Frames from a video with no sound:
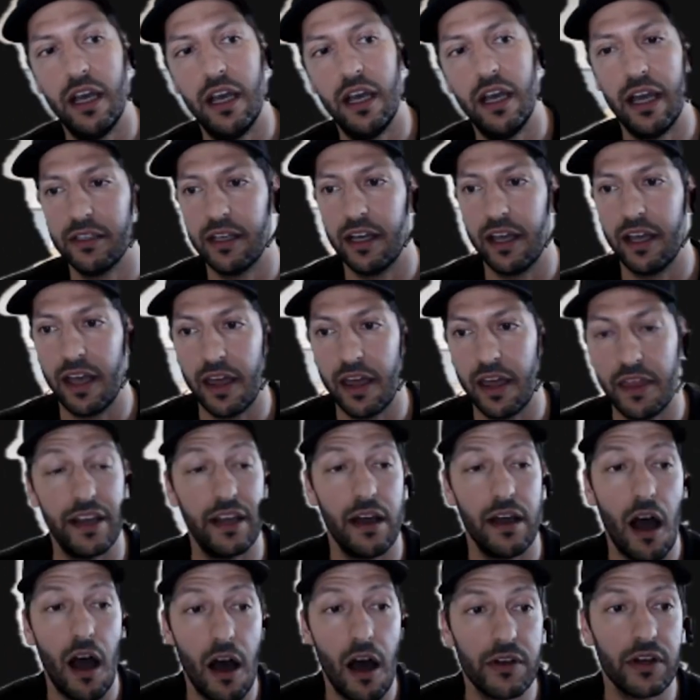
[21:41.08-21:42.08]
And I,
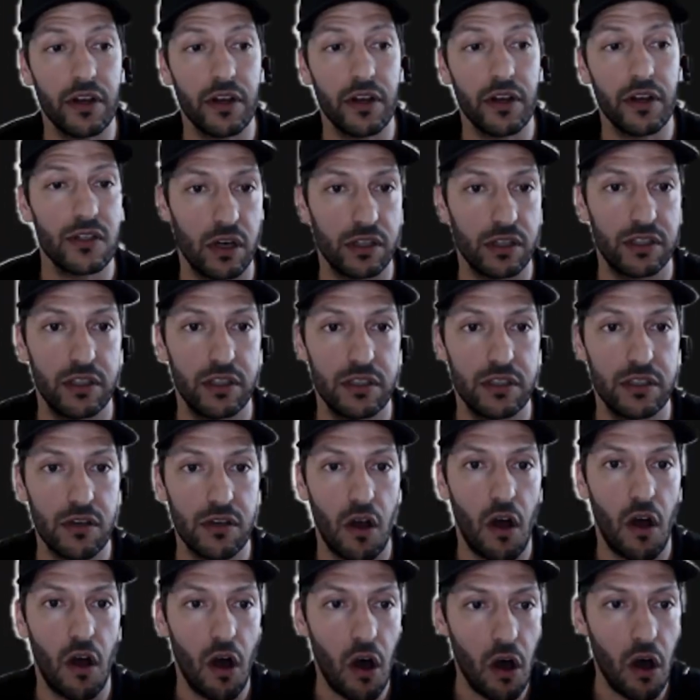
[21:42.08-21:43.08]
I think other
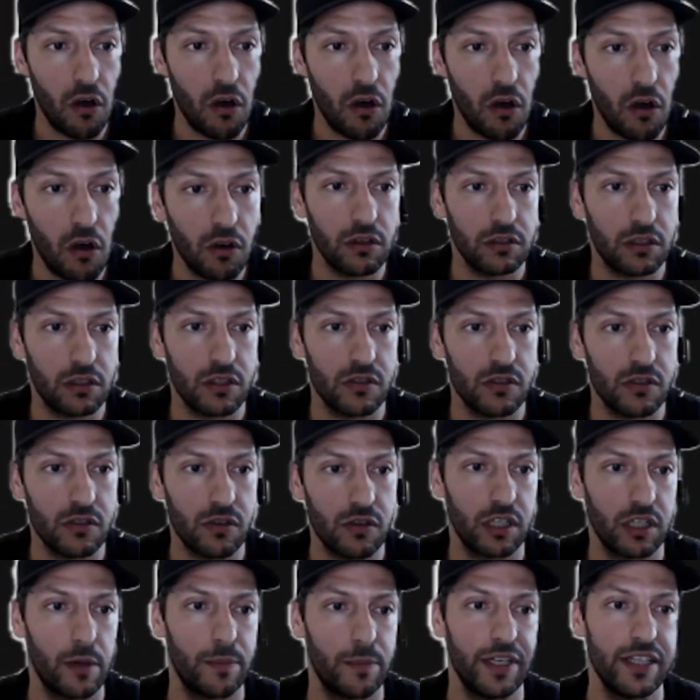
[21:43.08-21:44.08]
constructions, all
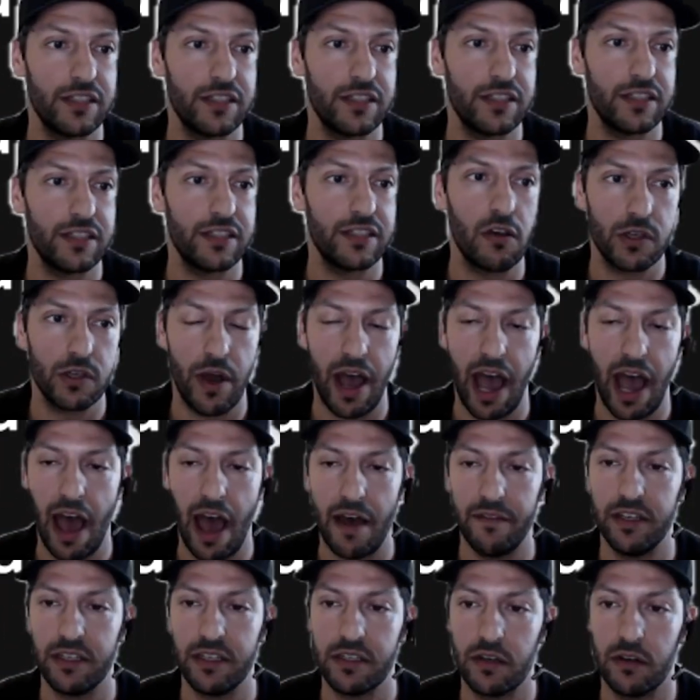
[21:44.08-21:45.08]
construction companies also
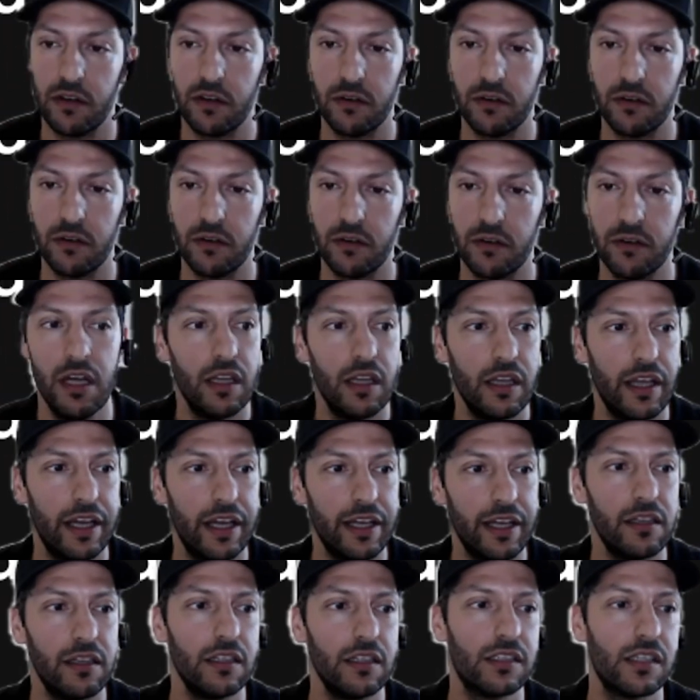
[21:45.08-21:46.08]
have it. So
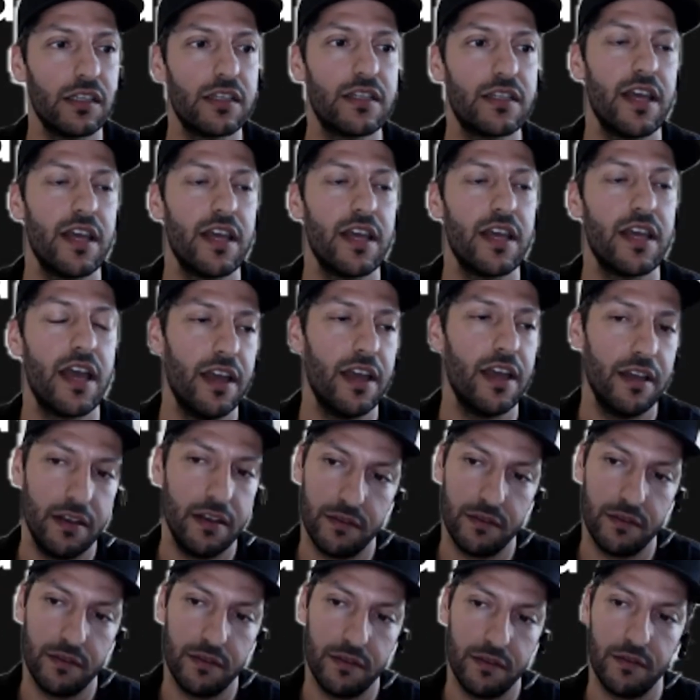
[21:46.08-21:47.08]
like, let's just
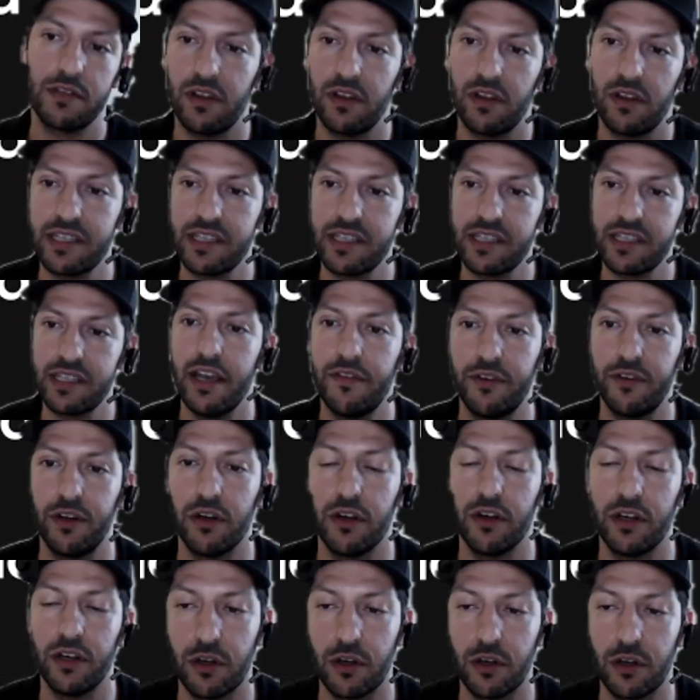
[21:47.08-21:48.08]
say, first of all, let's say
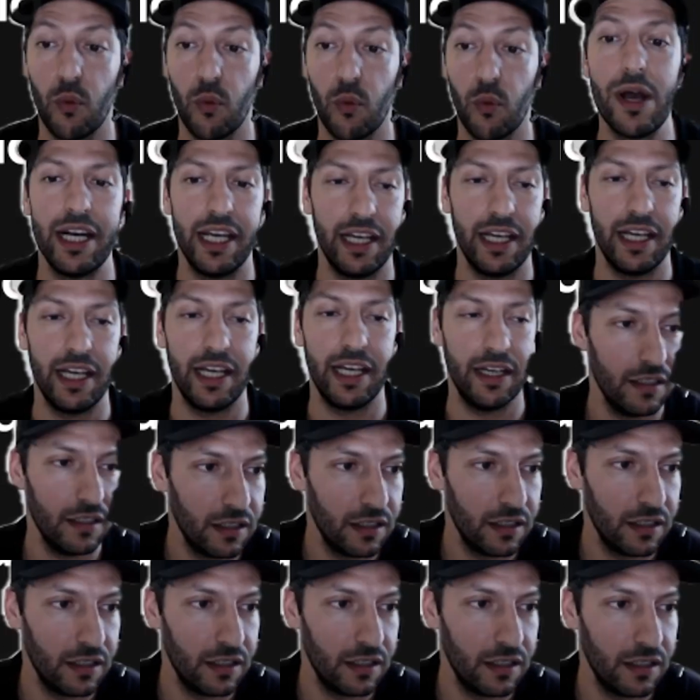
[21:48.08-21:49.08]
if you're, you're winning,
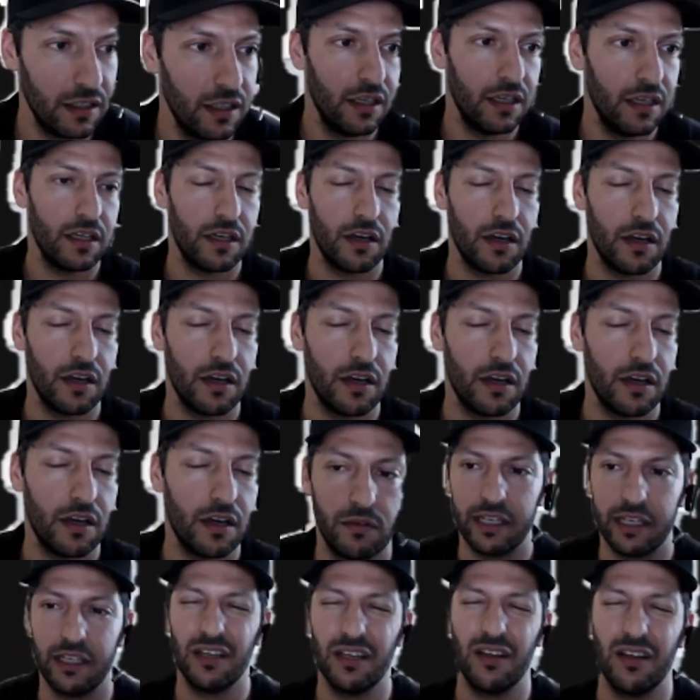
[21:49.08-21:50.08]
you
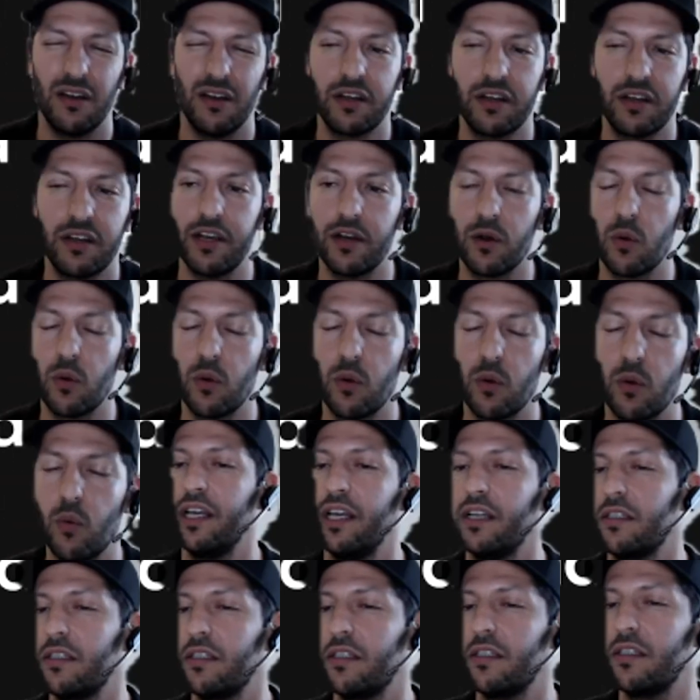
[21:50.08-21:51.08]
know, like, okay,
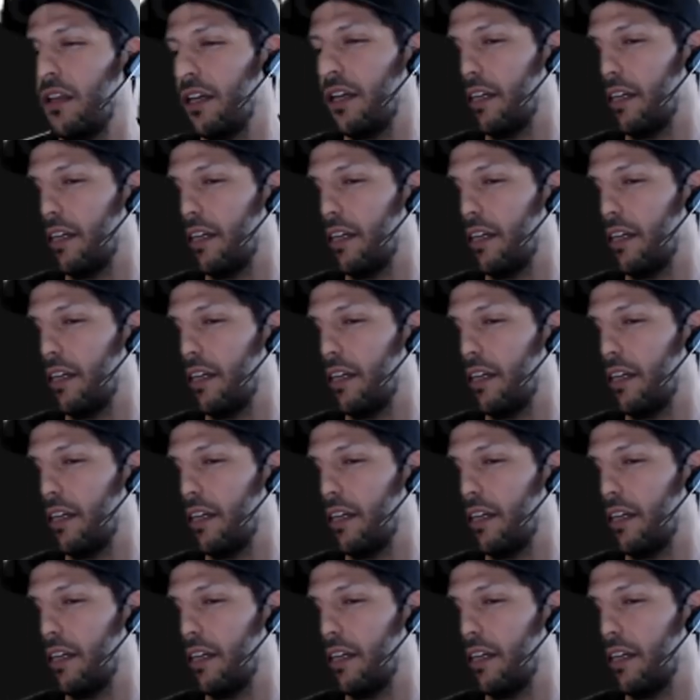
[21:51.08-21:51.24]
you're winning.